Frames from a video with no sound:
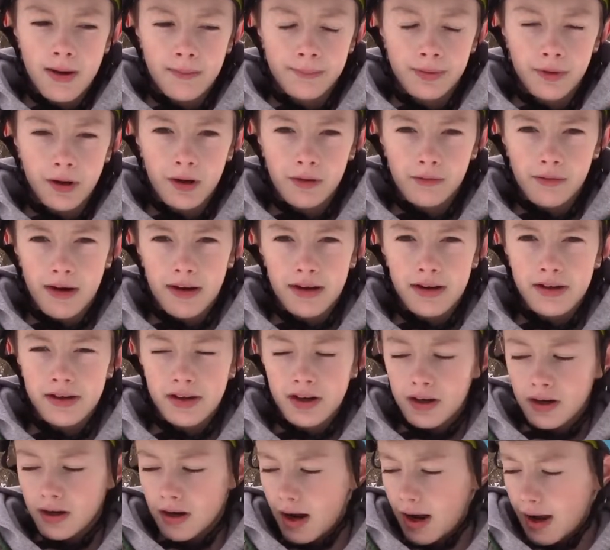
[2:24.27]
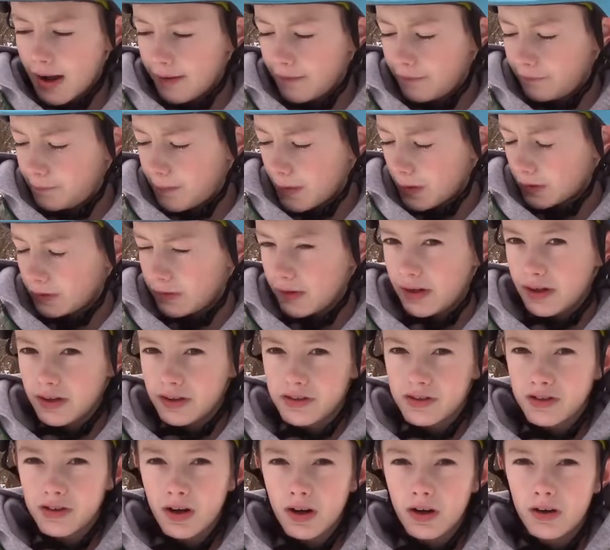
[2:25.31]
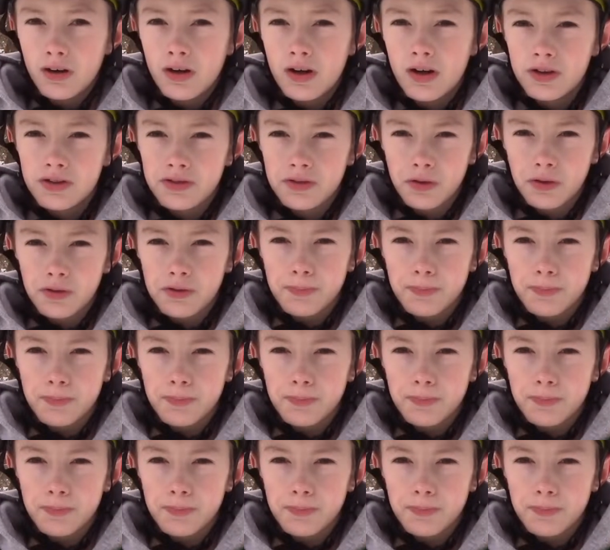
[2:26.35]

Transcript: But right here, I have barely any snow, so it's